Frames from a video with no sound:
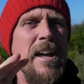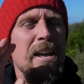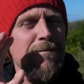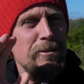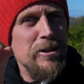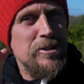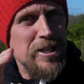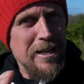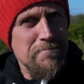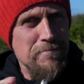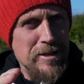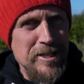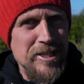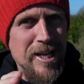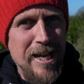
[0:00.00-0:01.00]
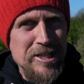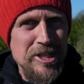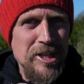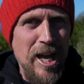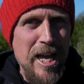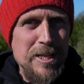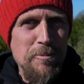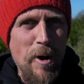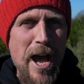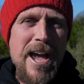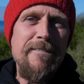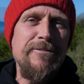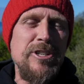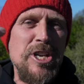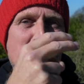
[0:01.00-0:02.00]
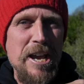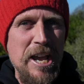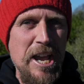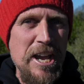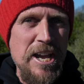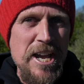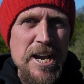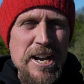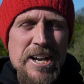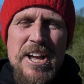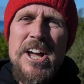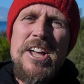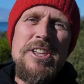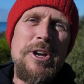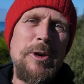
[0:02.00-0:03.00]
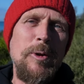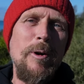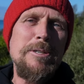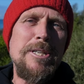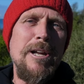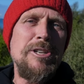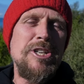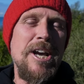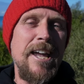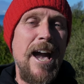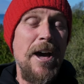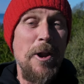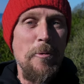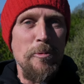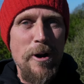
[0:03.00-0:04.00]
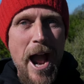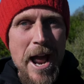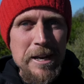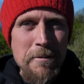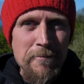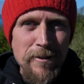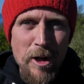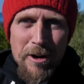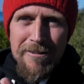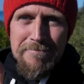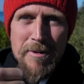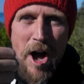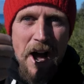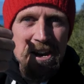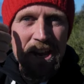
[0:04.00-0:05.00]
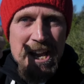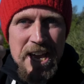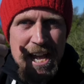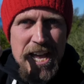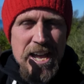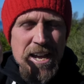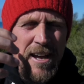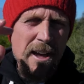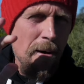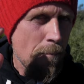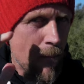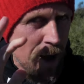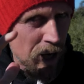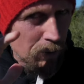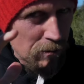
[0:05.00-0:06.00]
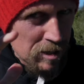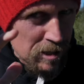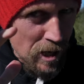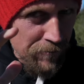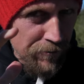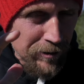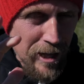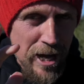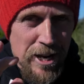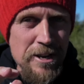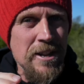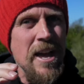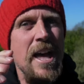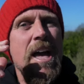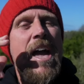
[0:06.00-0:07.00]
If you did miss yesterday's wave, check here. You can also check out a random vlog of mine here, may not be surf related.